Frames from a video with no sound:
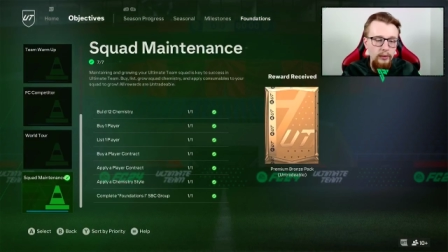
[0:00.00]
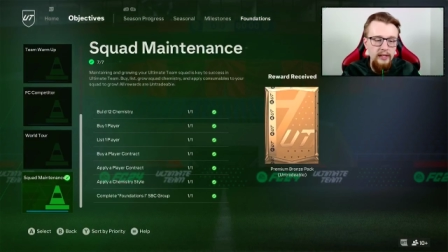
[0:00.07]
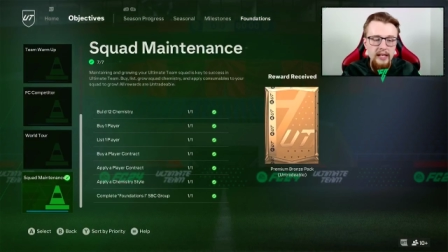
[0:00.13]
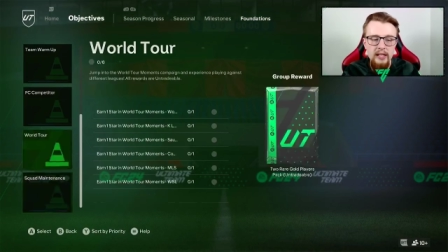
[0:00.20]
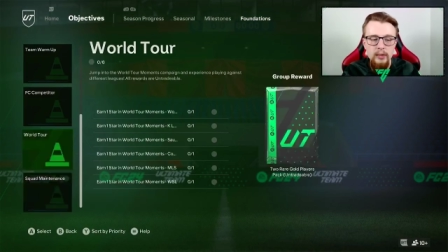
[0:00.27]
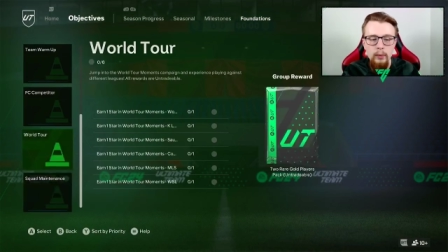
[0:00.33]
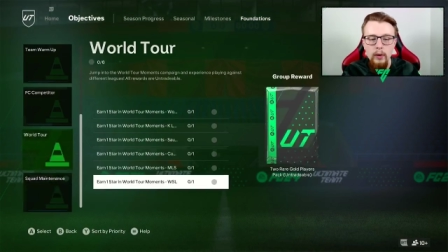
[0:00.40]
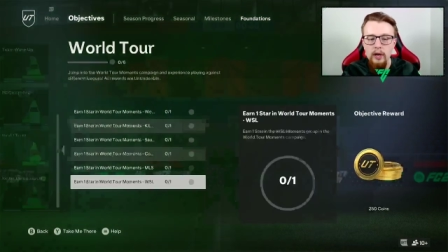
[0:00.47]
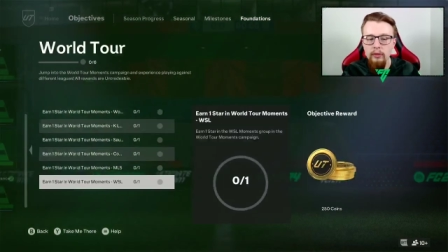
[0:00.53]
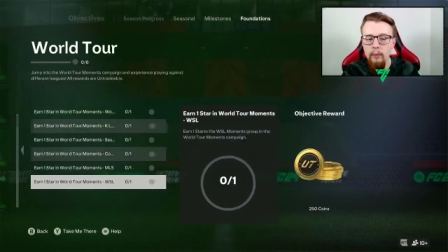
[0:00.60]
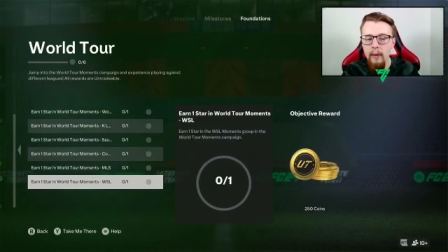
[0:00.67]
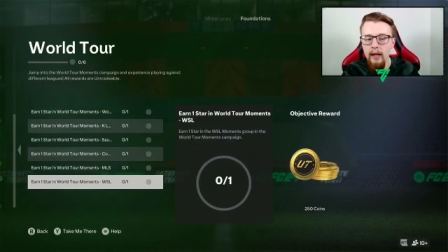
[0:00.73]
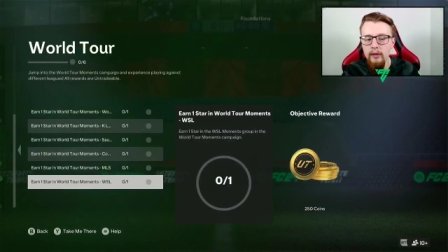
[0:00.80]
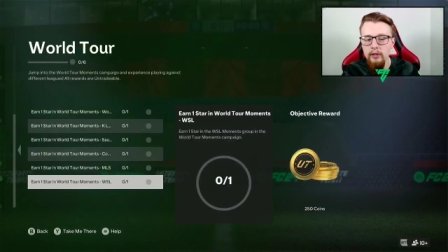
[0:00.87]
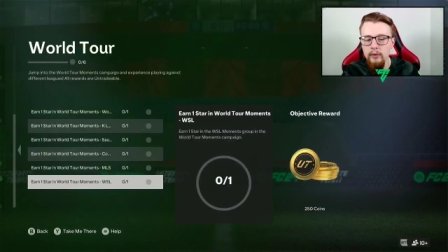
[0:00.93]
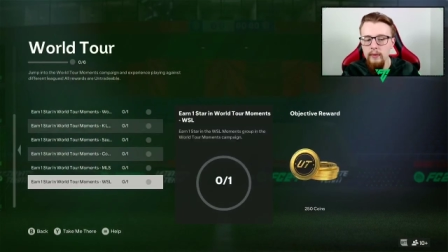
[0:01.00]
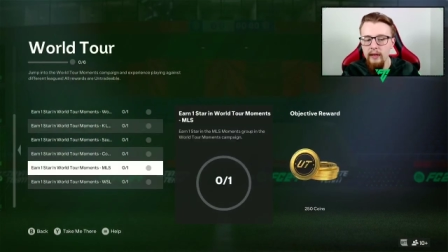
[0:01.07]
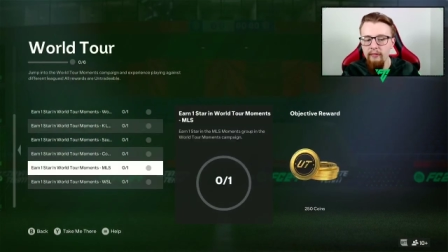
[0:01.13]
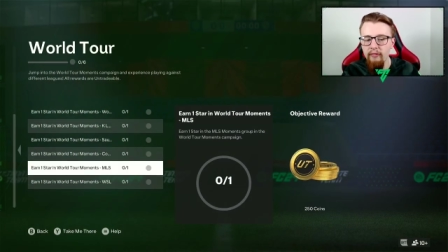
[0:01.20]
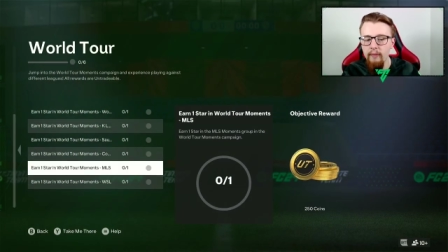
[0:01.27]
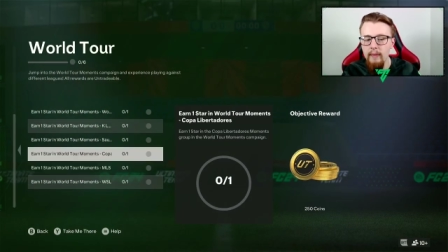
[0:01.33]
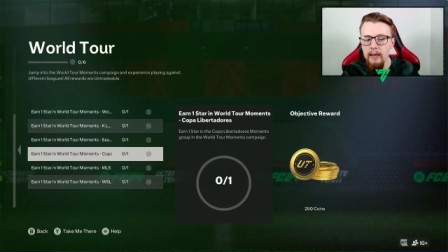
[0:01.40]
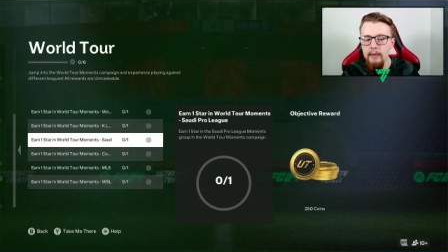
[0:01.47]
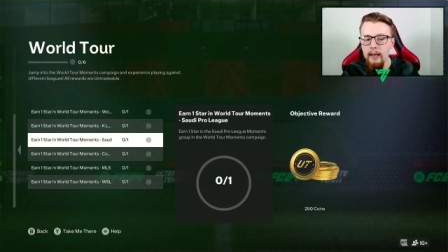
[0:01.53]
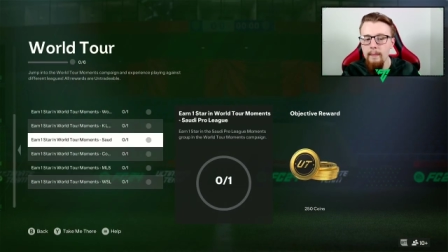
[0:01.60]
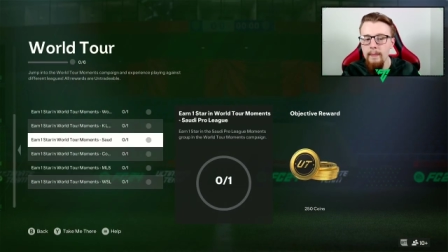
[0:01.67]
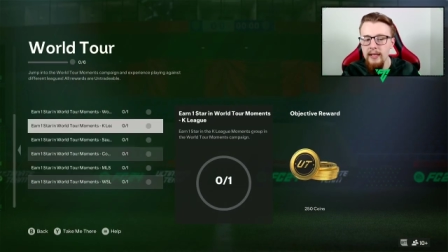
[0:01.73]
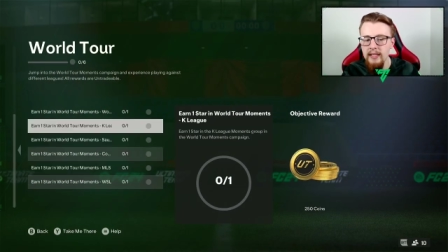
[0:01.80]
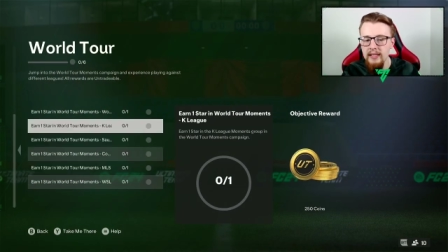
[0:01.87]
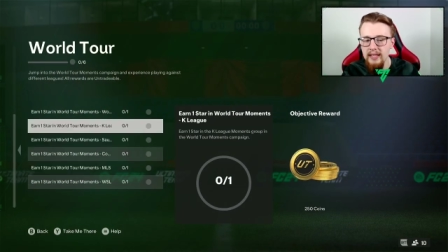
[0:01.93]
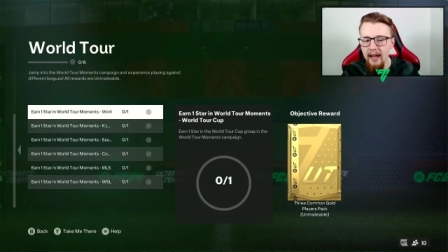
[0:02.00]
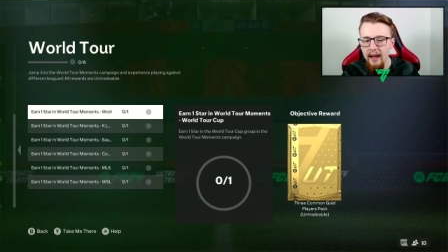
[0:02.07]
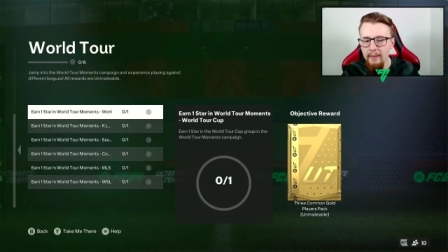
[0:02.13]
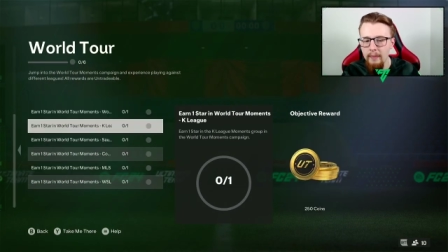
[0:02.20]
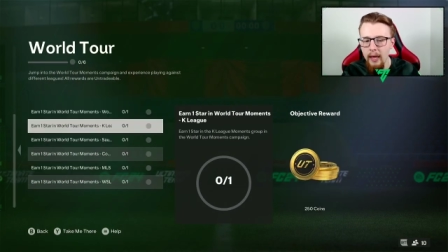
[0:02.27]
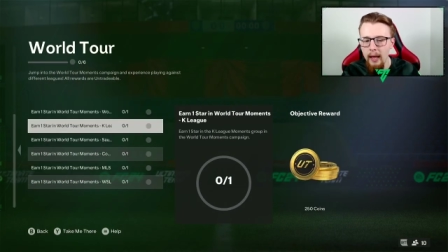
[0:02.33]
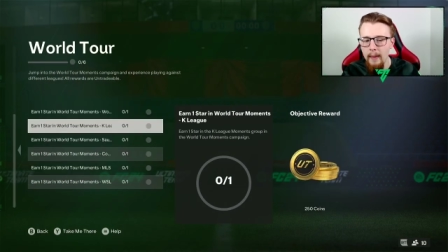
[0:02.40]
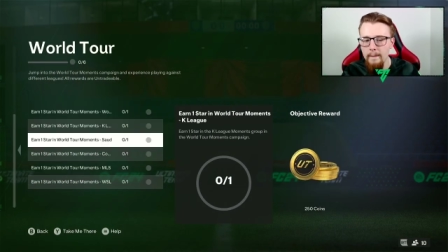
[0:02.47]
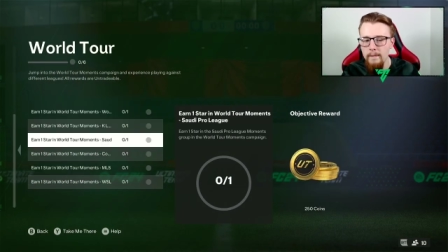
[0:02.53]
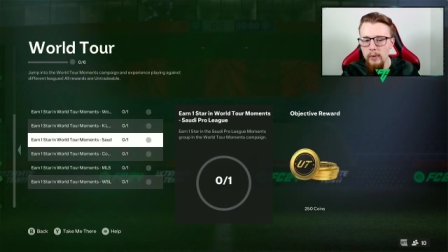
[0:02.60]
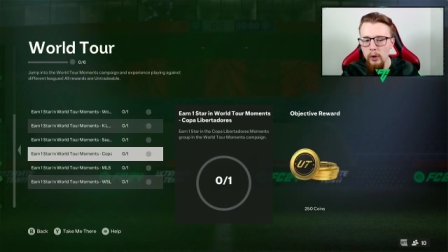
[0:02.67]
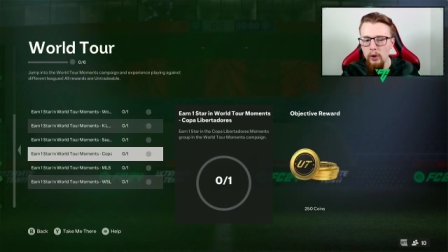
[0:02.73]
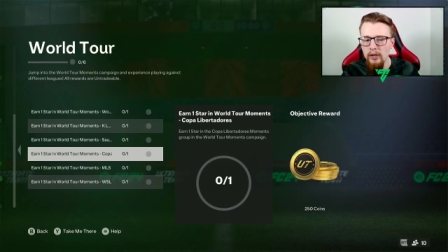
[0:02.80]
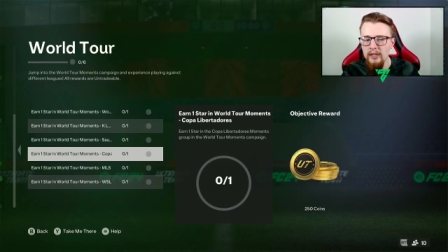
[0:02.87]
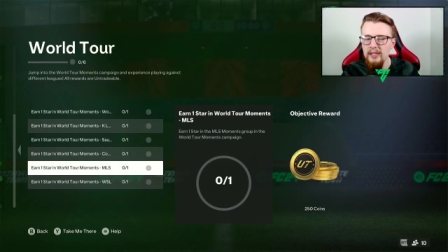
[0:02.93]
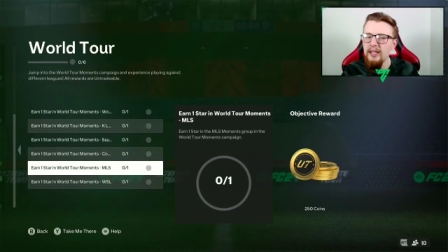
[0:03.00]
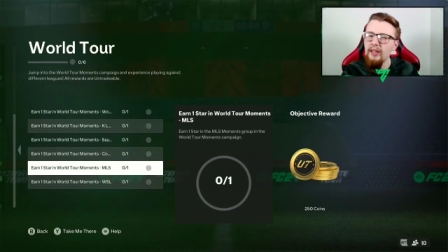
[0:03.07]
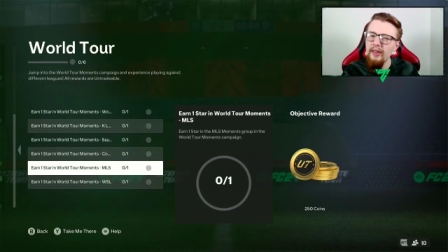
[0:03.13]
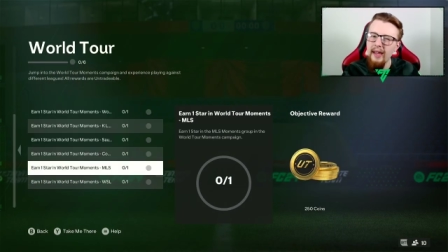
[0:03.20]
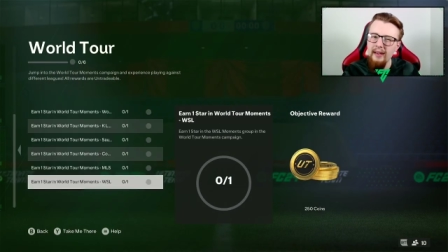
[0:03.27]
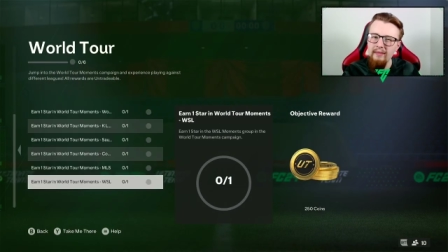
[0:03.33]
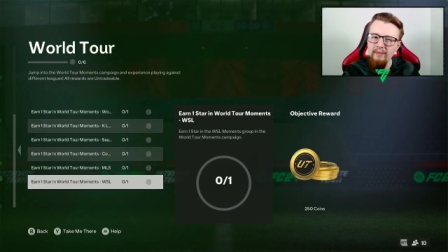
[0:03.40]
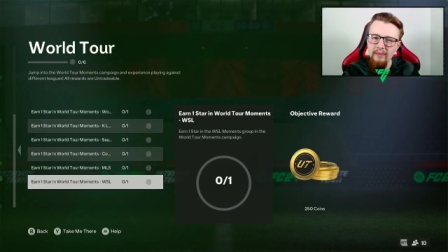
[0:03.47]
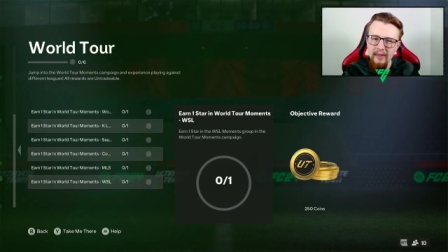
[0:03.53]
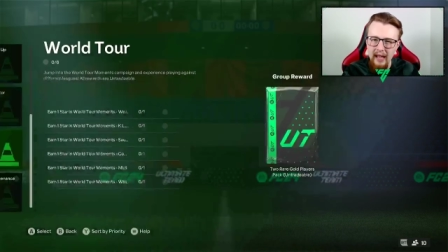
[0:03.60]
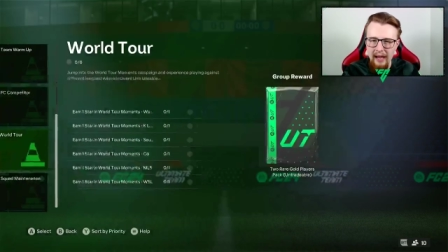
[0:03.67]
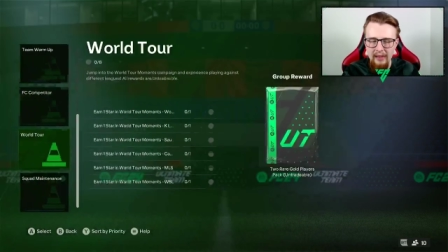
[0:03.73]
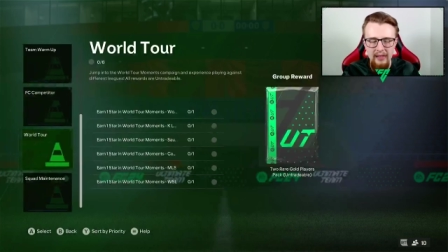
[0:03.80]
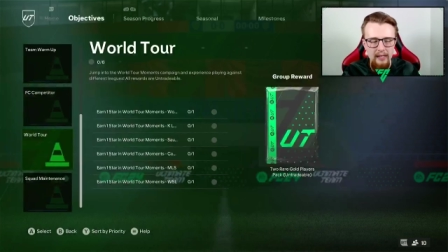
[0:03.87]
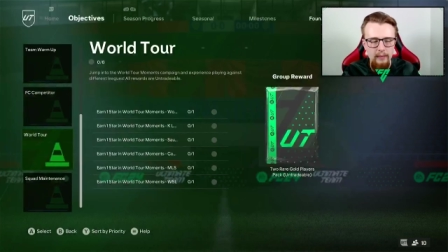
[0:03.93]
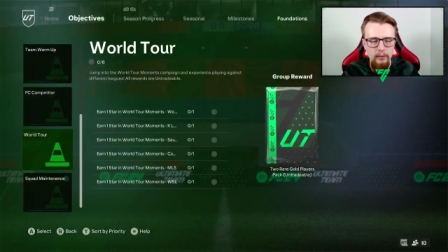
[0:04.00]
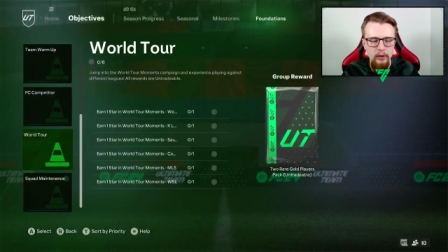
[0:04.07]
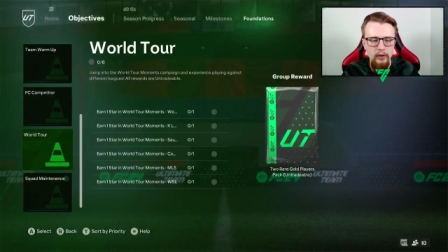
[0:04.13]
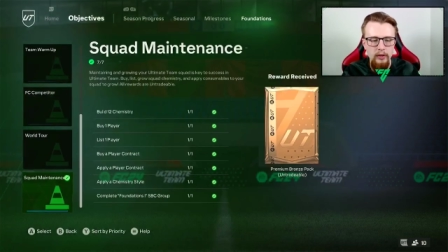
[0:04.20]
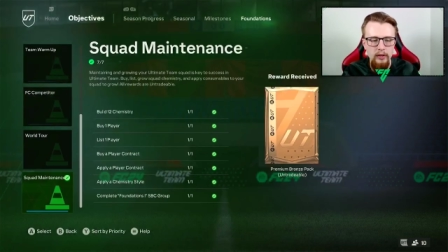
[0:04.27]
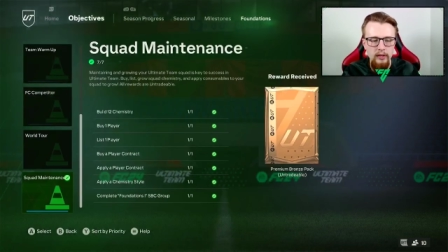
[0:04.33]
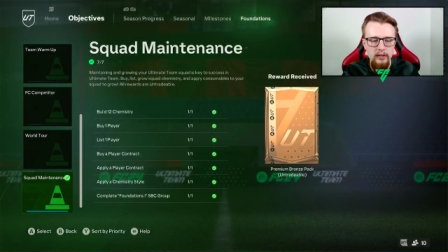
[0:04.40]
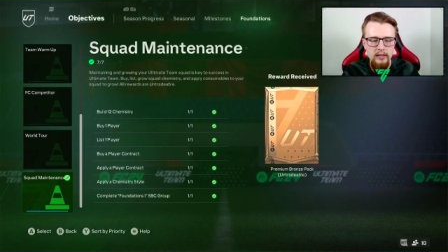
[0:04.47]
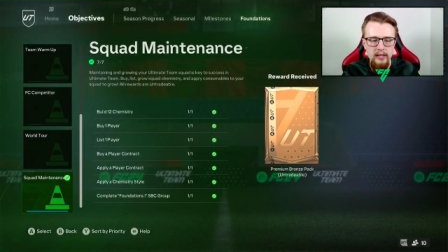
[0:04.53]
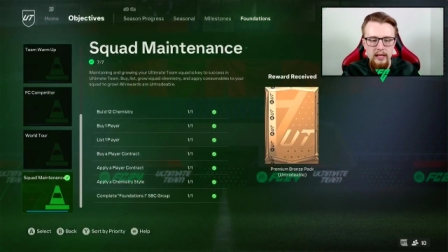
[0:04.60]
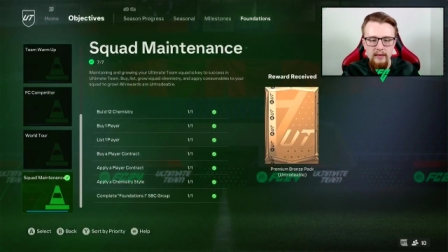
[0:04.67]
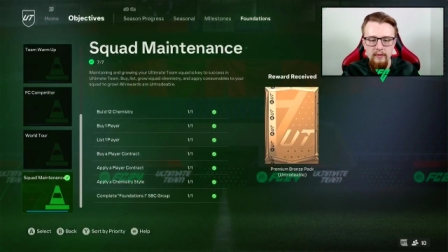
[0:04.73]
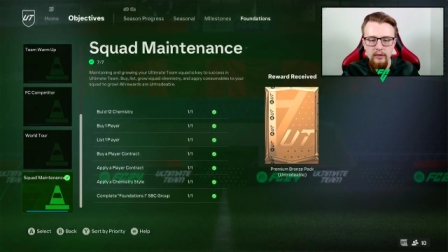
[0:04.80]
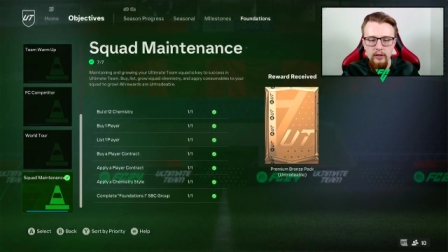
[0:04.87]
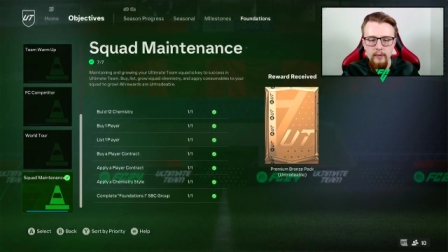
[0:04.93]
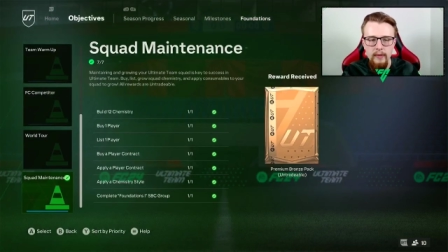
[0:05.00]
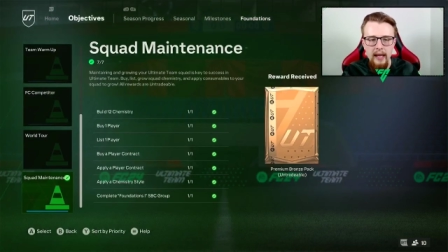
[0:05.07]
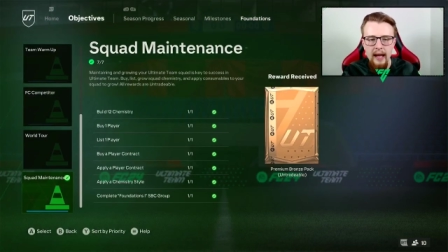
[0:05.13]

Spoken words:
It's worthwhile doing it for maybe a bit of time, but until then, I think I'm going to save doing that.